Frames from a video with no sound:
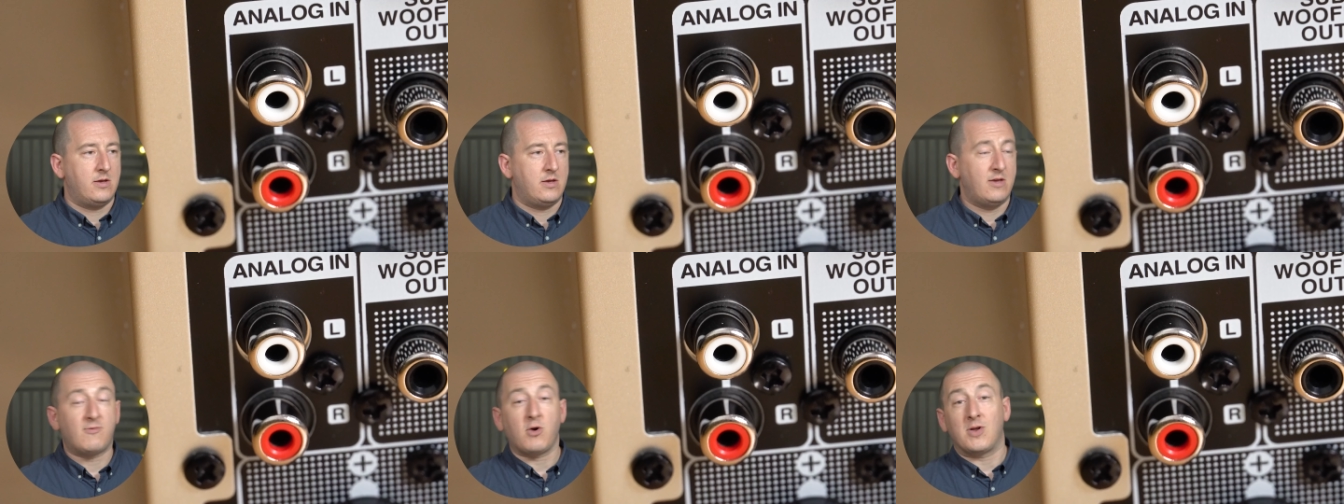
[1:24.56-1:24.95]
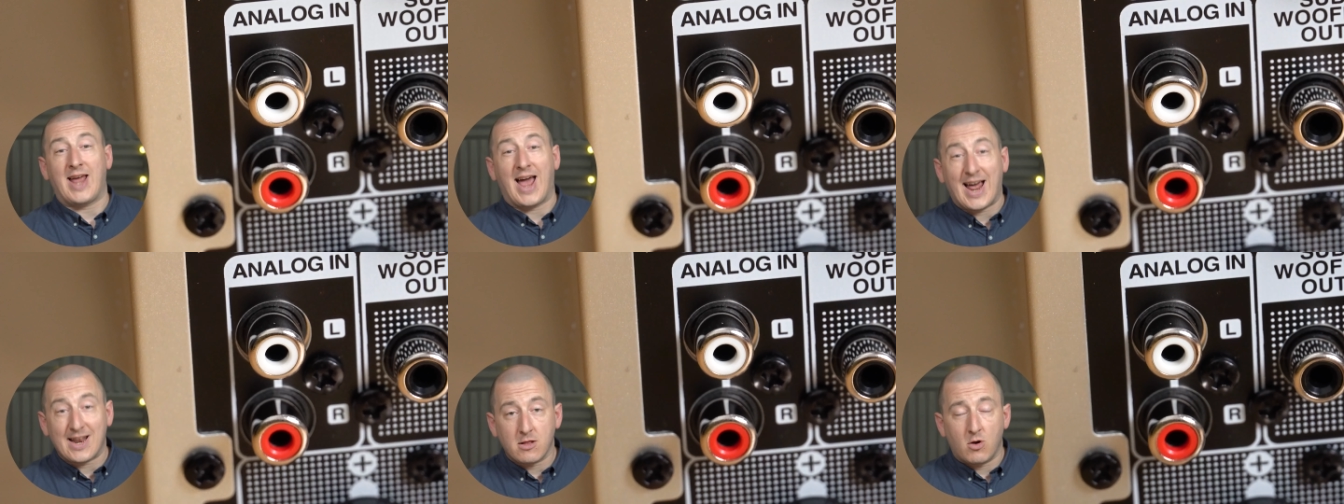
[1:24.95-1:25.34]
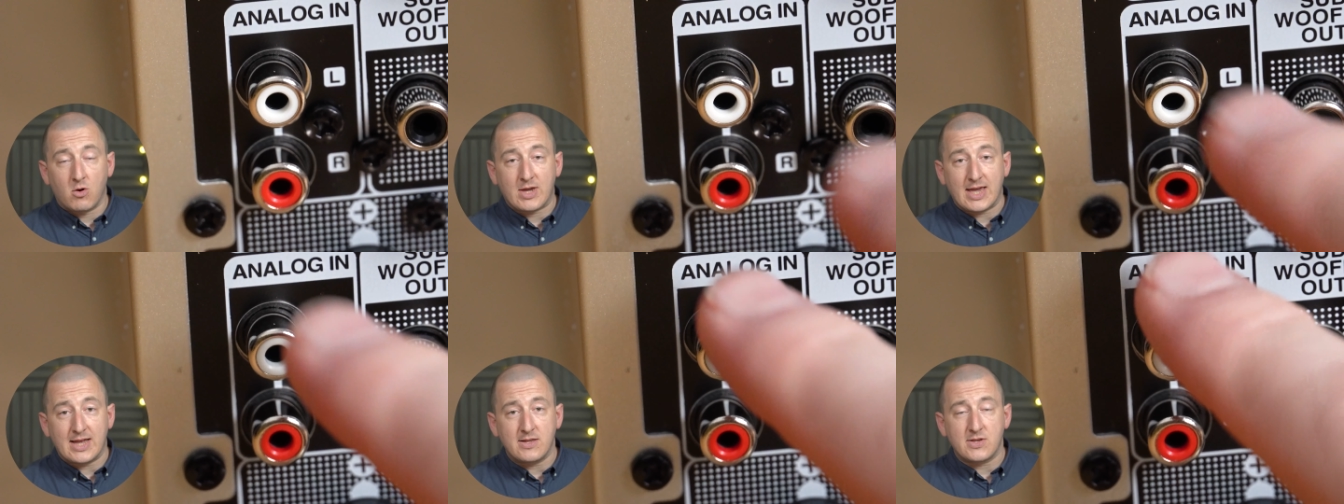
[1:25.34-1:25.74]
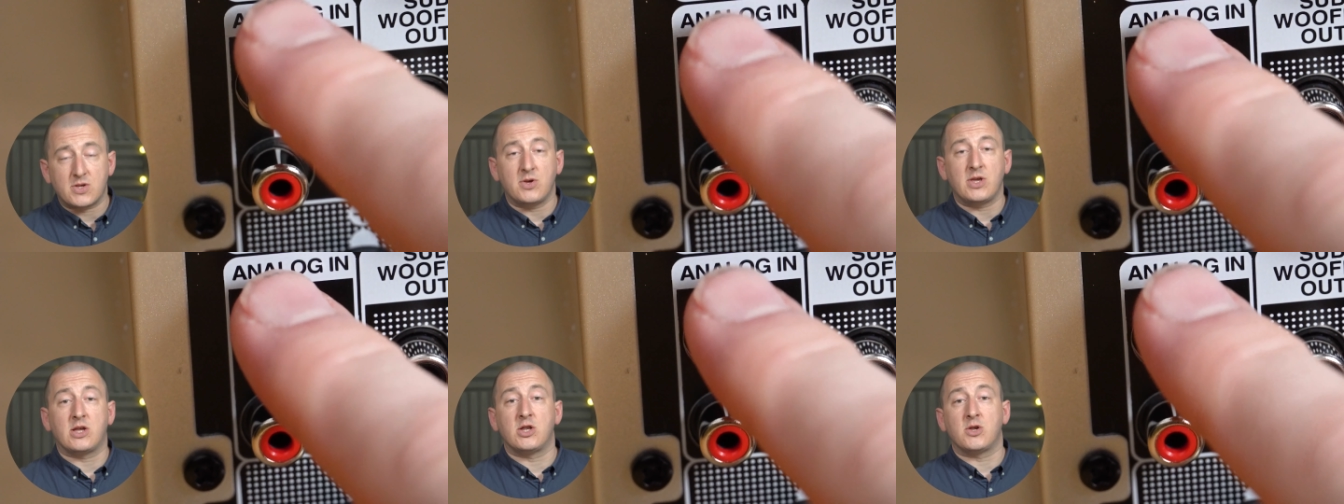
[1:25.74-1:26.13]
You've got an analog in,
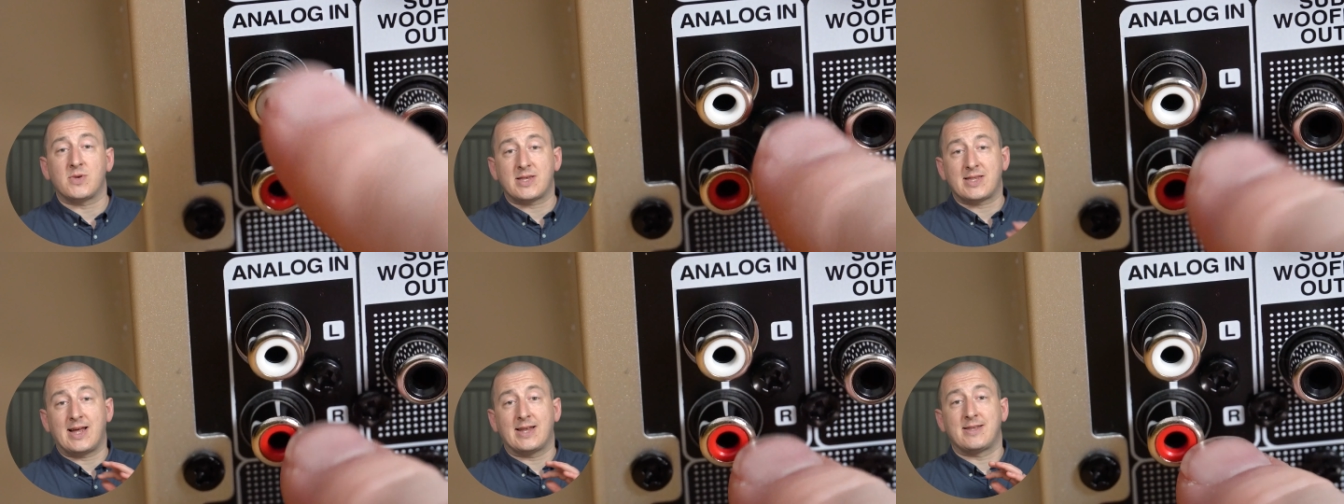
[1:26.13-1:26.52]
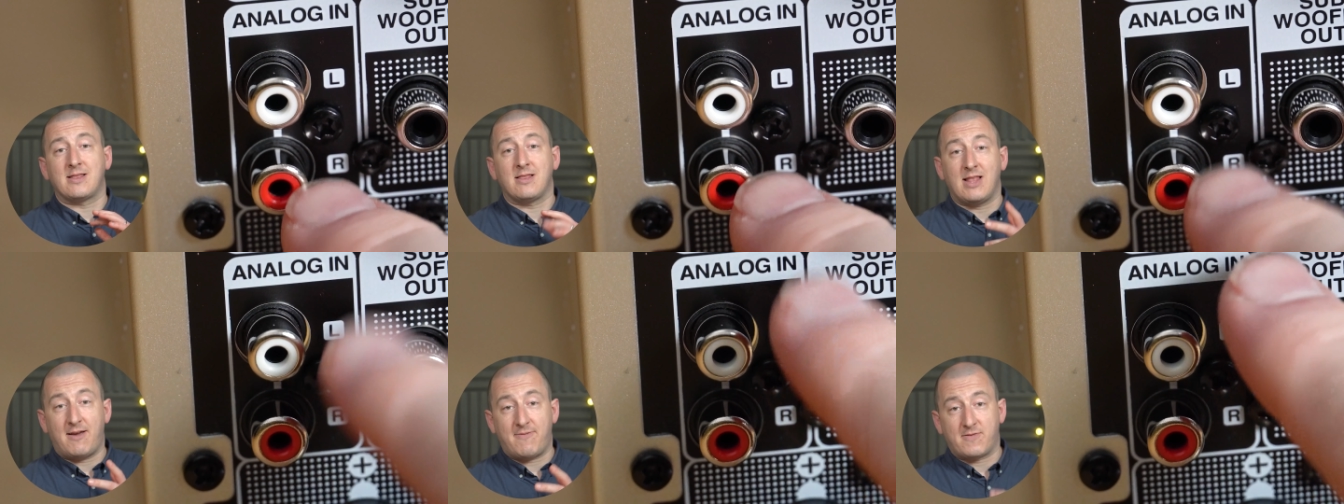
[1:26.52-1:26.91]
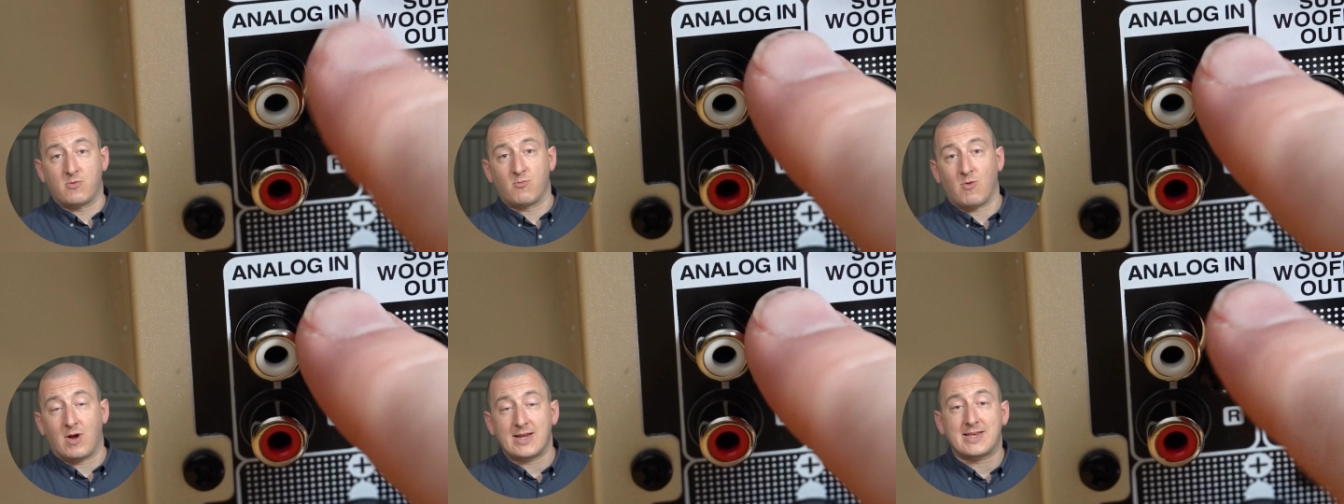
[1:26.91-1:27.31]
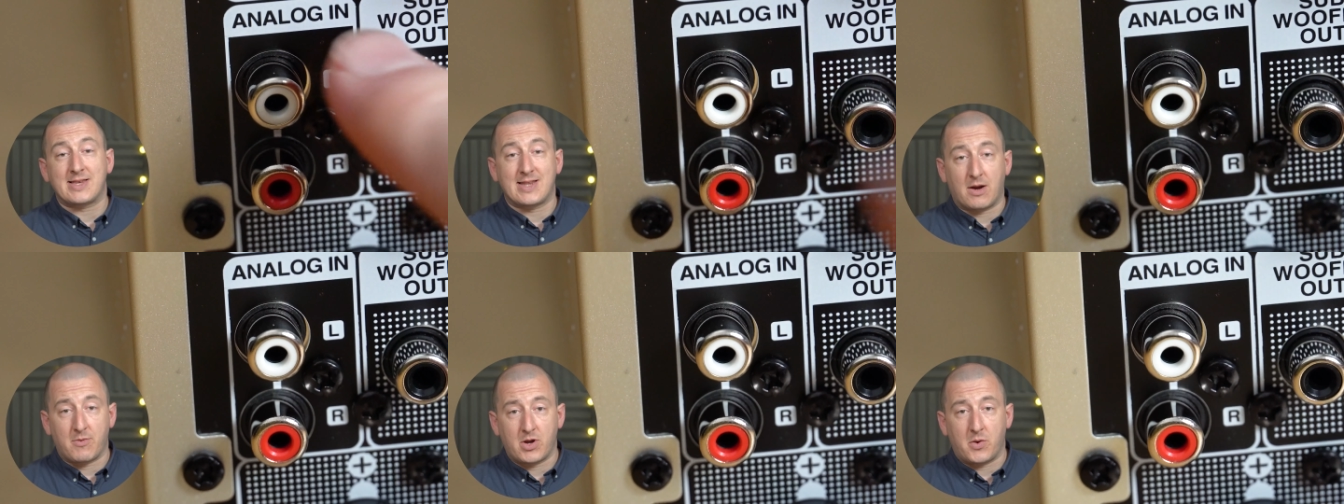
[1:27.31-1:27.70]
so you can do a standard left and right
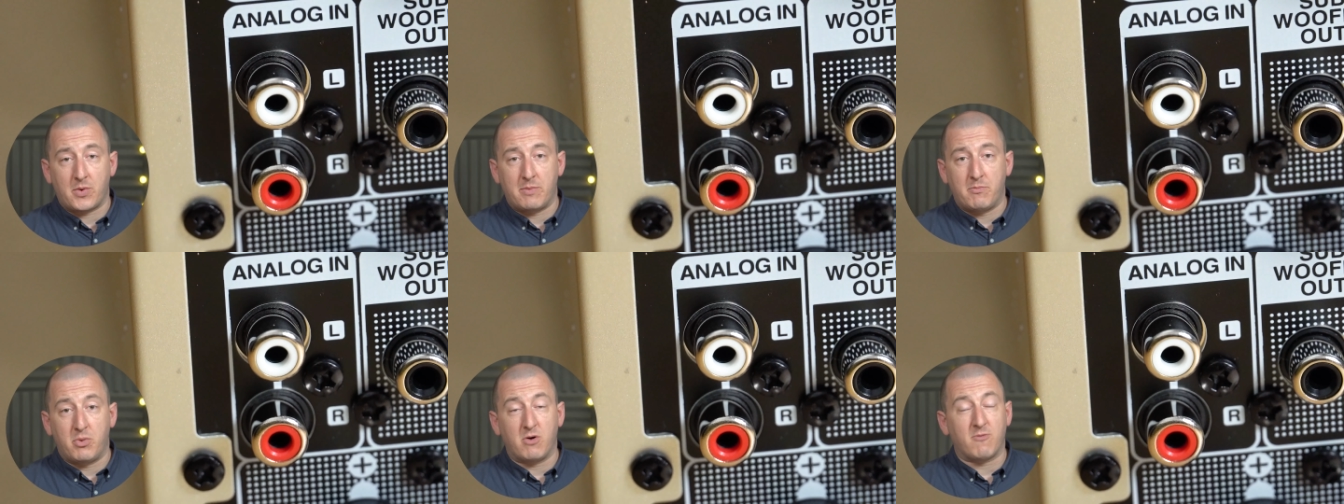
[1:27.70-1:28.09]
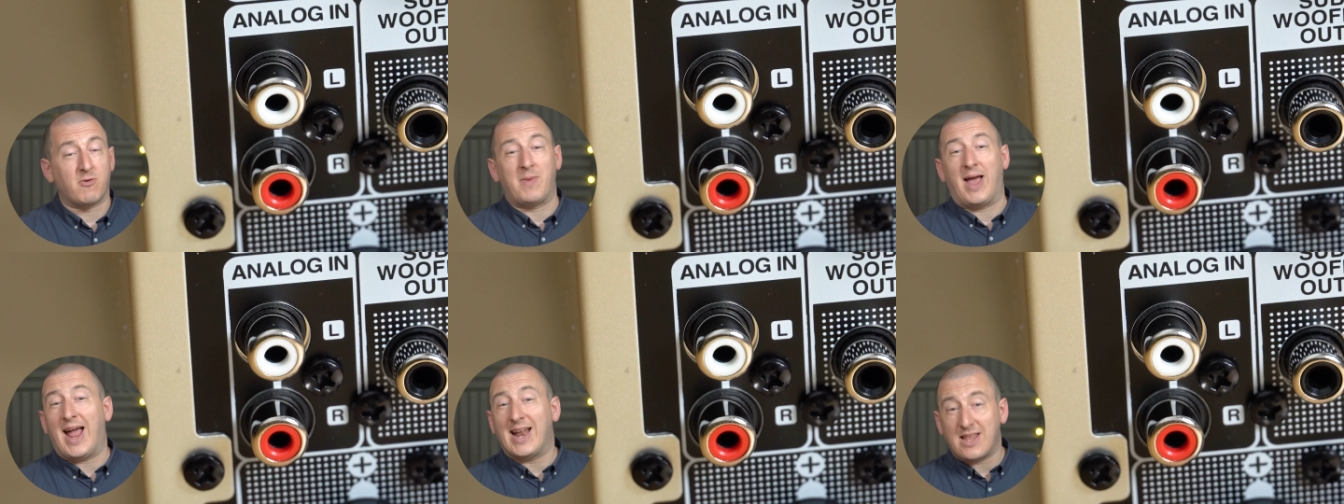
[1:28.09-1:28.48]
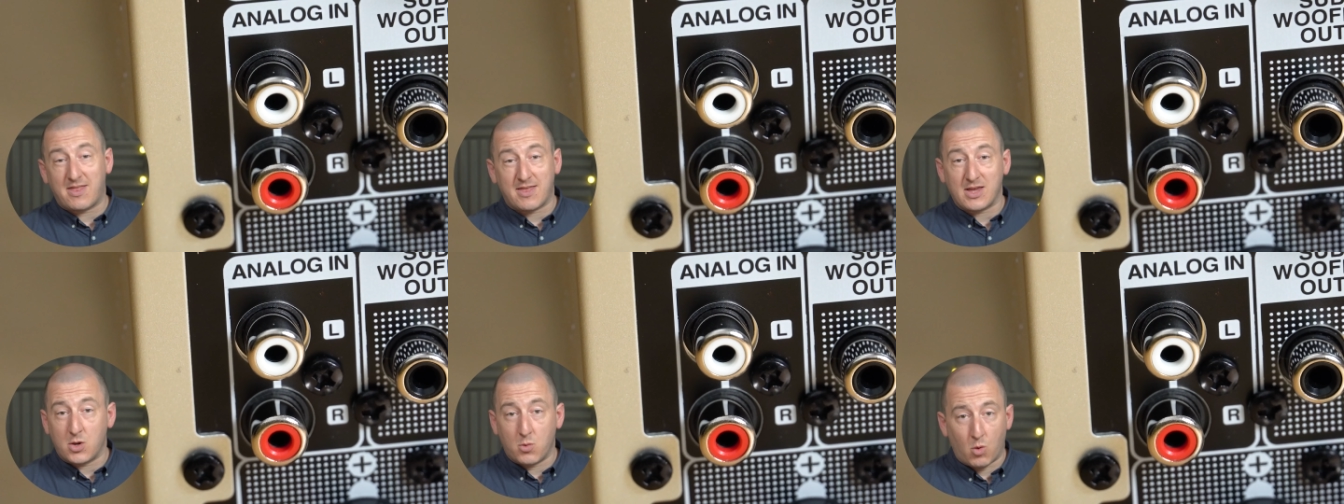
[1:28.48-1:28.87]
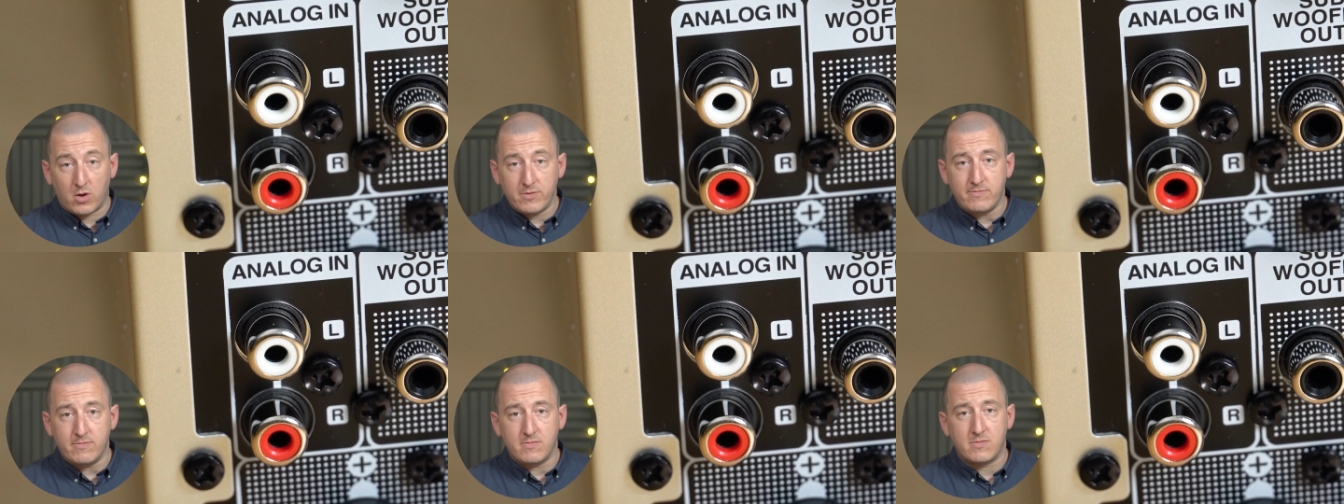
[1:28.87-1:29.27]
stereo input from anything you
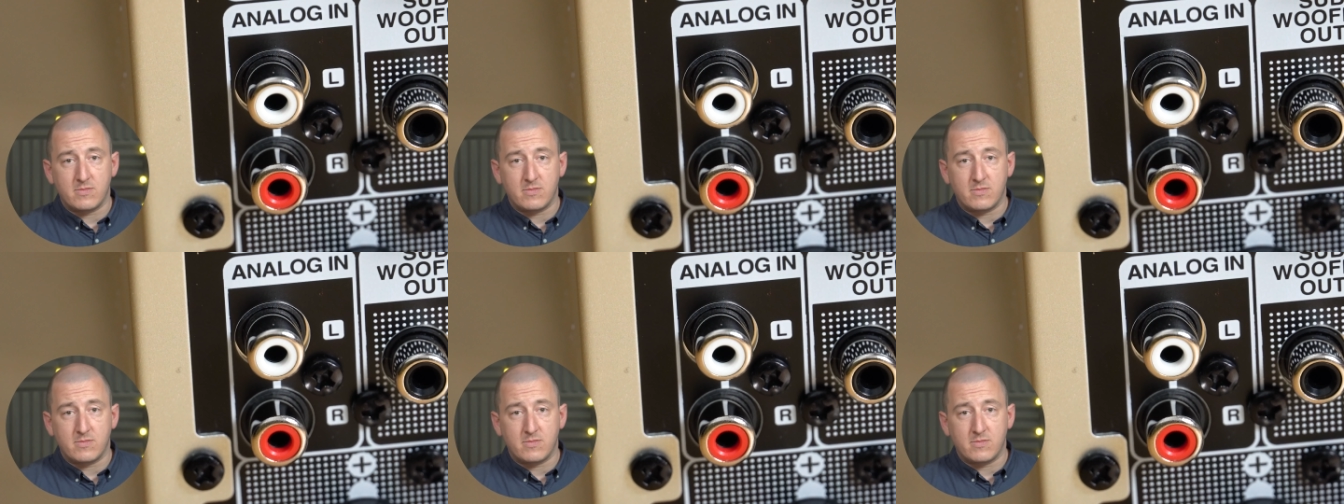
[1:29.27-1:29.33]
want.